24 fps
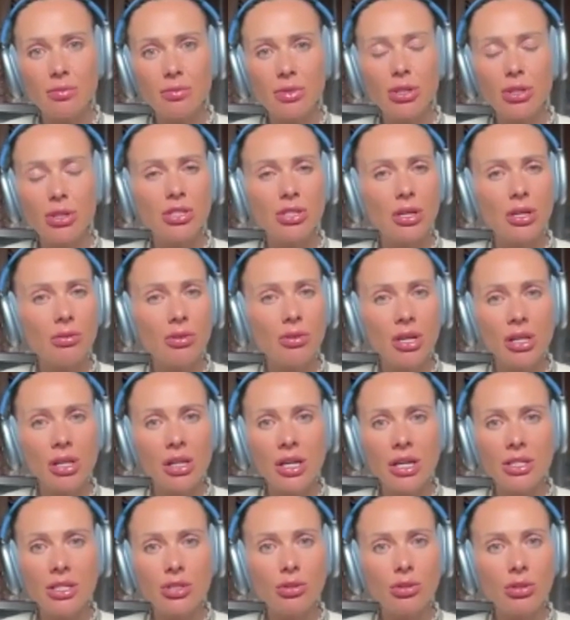because I
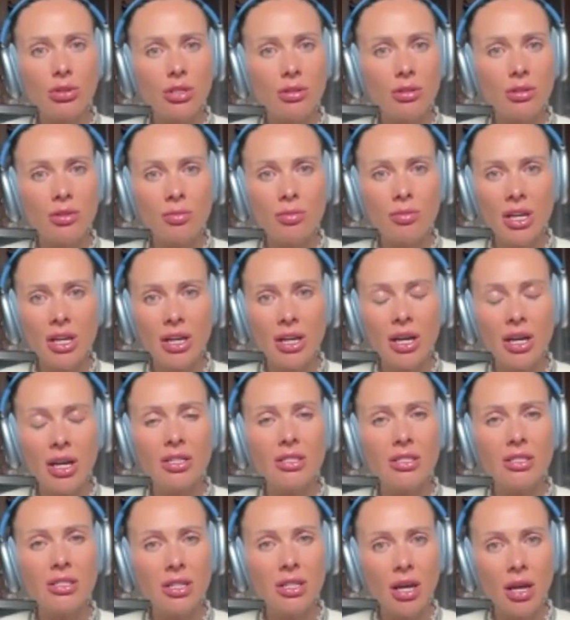realize not everybody
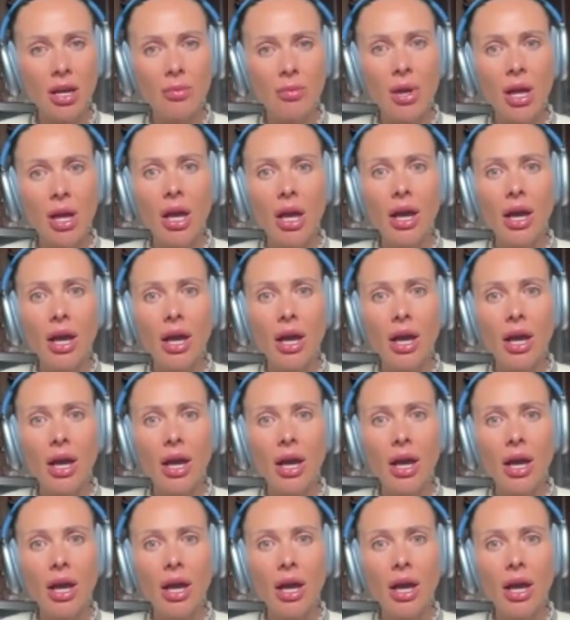has time,